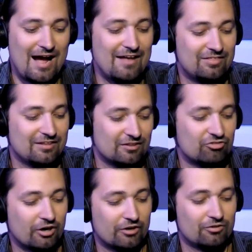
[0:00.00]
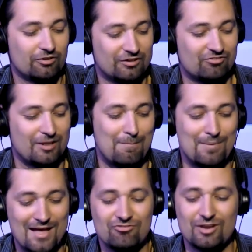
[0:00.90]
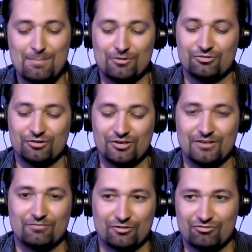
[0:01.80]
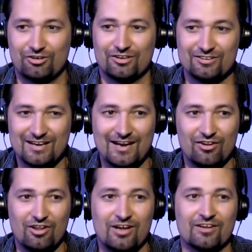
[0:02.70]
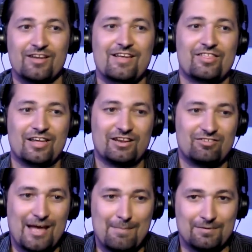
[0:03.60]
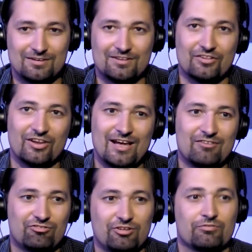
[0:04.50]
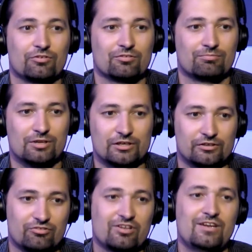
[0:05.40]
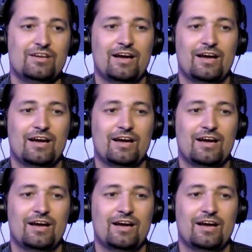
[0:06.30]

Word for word: I think this article is the best opportunity for starting dialogue that has happened in the last several years.